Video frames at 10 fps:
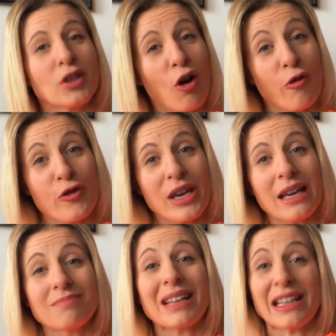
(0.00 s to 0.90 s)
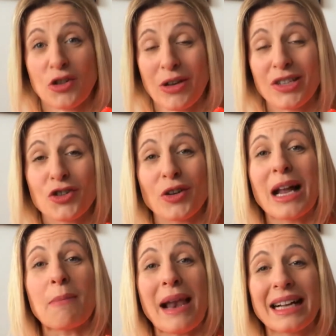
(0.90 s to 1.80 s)
Coffee and
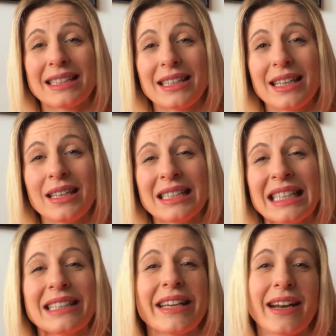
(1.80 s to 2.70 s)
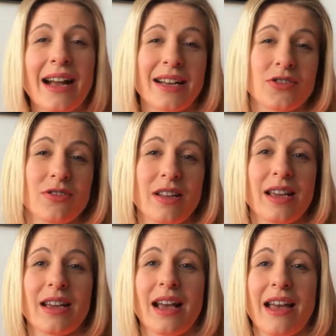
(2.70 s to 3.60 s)
traditional black tea, they are
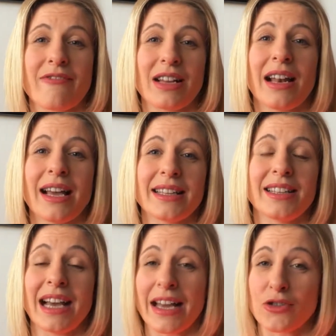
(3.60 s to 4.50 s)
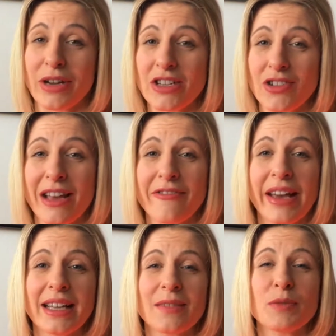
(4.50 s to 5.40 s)
actually having like dehydration
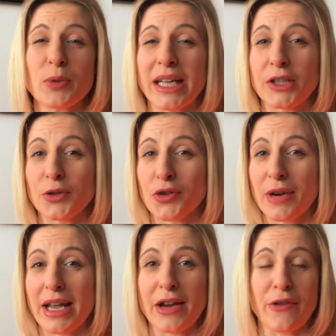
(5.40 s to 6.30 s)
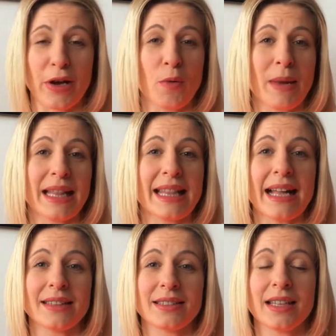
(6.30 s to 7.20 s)
effect, so I don't really recommend
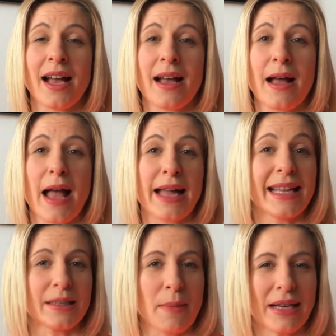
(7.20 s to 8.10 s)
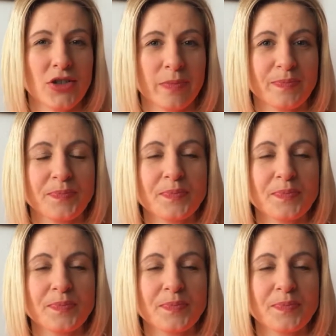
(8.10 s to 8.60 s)
that that much.